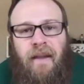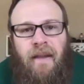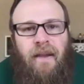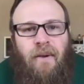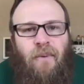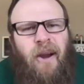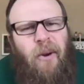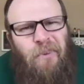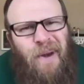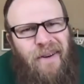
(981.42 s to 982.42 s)
when our
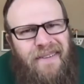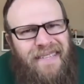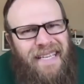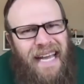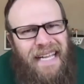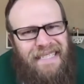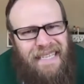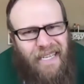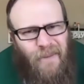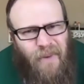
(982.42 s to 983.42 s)
prayer is that God's
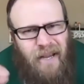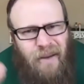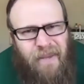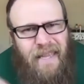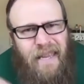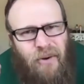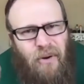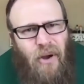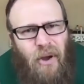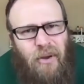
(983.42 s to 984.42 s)
kingdom come here
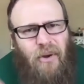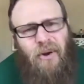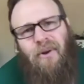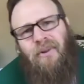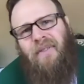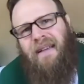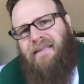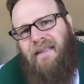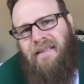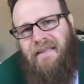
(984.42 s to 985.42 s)
on earth as
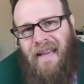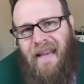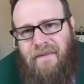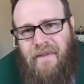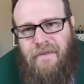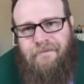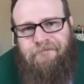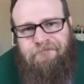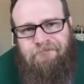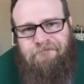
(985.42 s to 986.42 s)
it is in heaven.
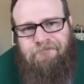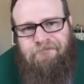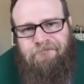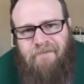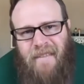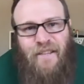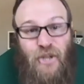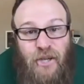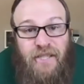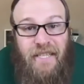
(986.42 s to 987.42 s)
And the
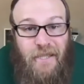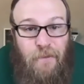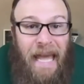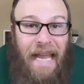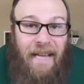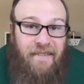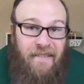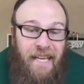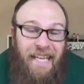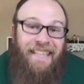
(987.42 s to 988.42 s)
church
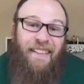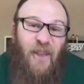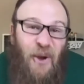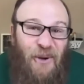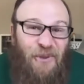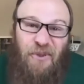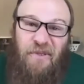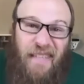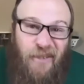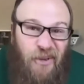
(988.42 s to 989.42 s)
expects that those who have
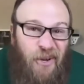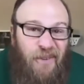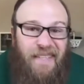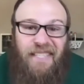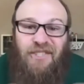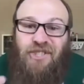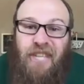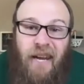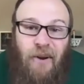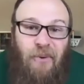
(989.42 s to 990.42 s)
endured these
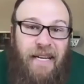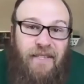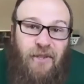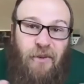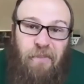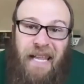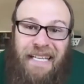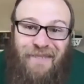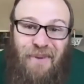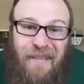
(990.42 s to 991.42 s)
generational
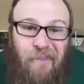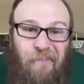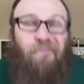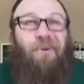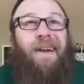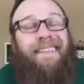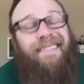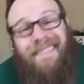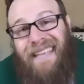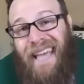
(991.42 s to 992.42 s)
plights will embrace
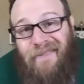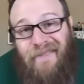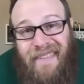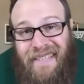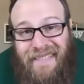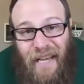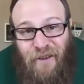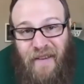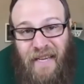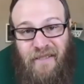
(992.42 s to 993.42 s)
this heavenly
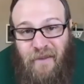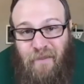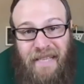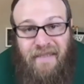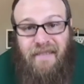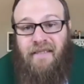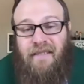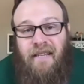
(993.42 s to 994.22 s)
salvation message,